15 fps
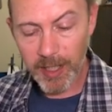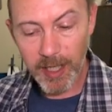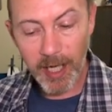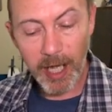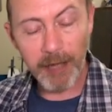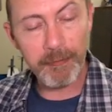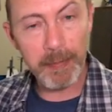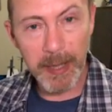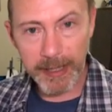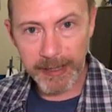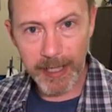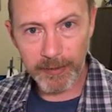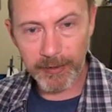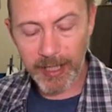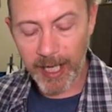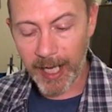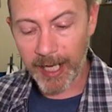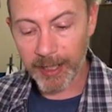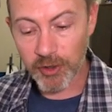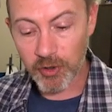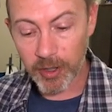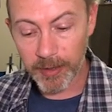I've picked out the
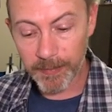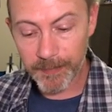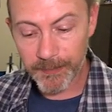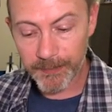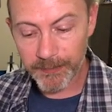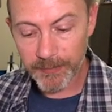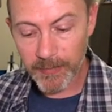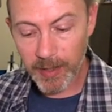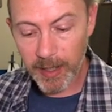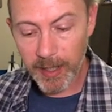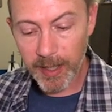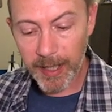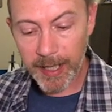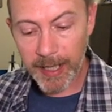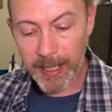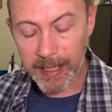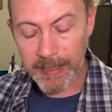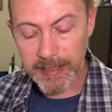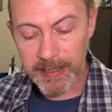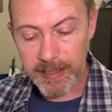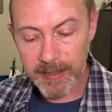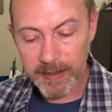Hydra, and